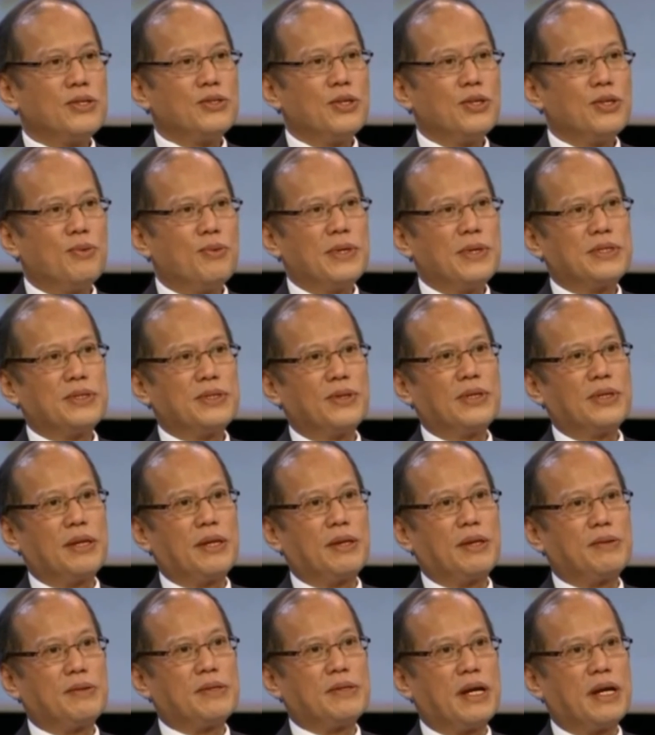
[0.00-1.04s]
so much so
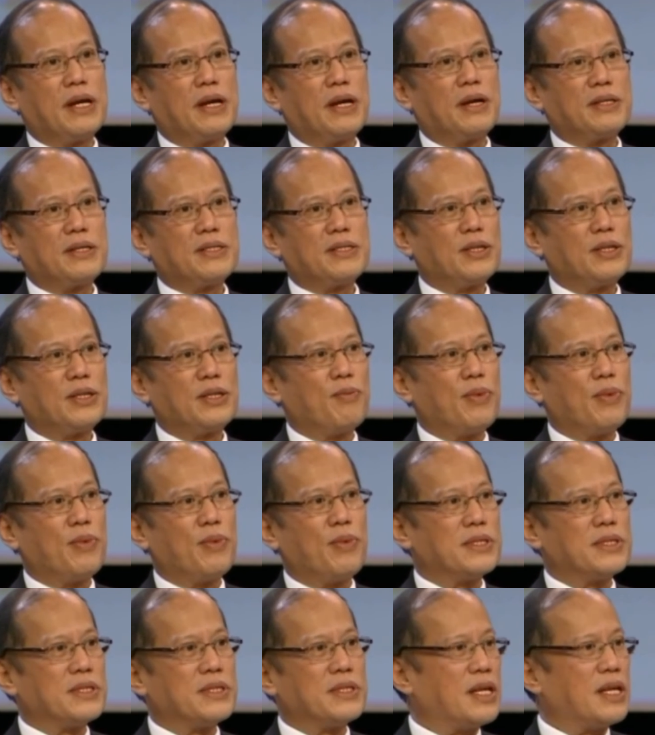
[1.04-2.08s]
that there are certain
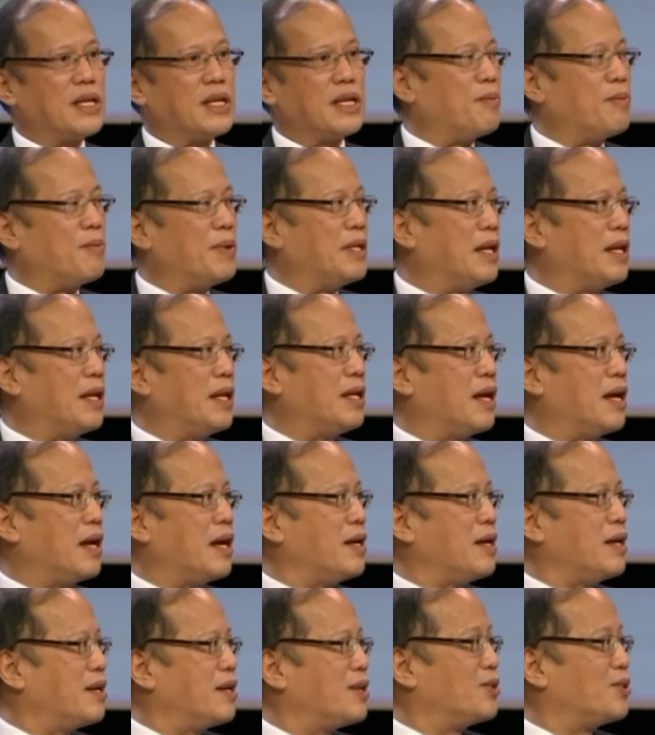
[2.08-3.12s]
projects that have been delayed
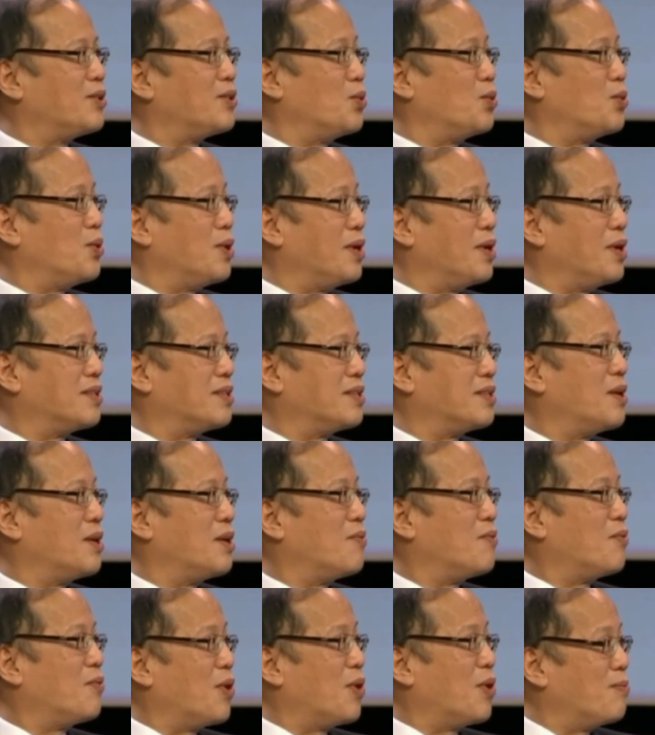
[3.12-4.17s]
a year, 2 years
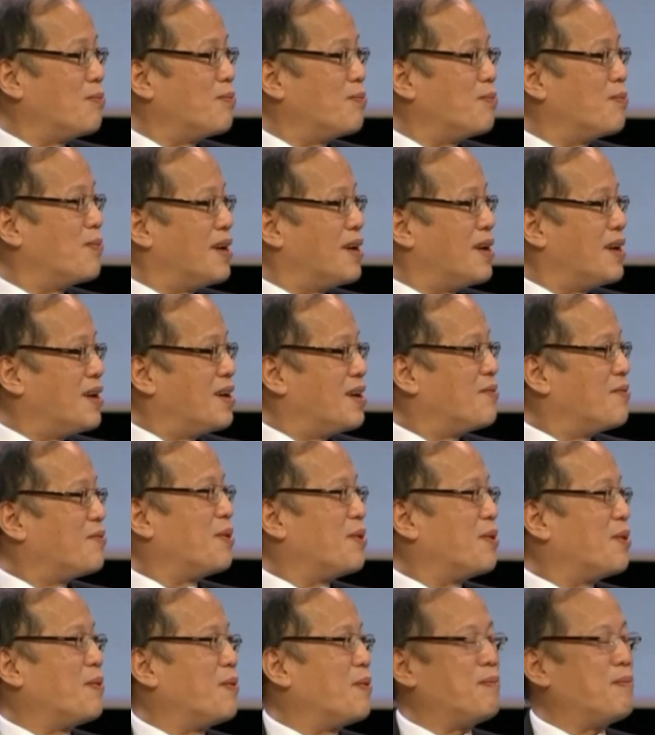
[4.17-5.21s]
from
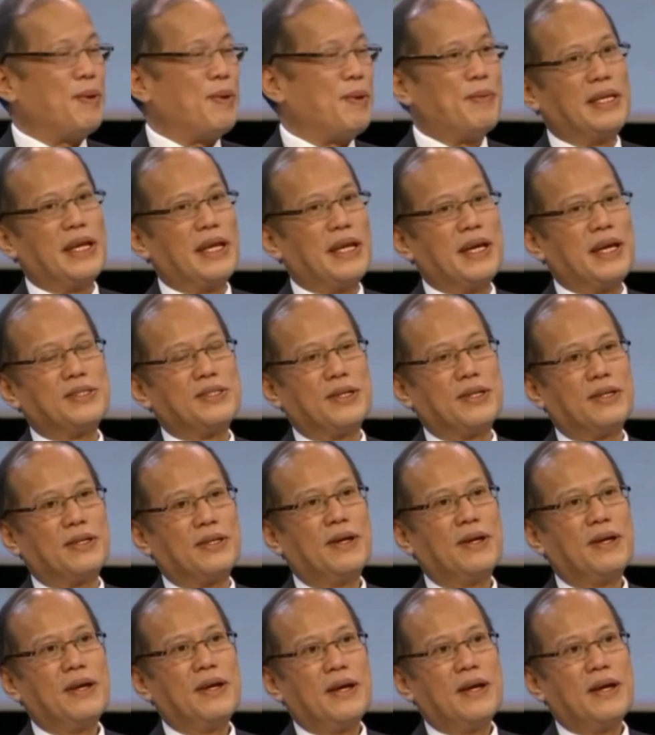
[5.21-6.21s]
implementation.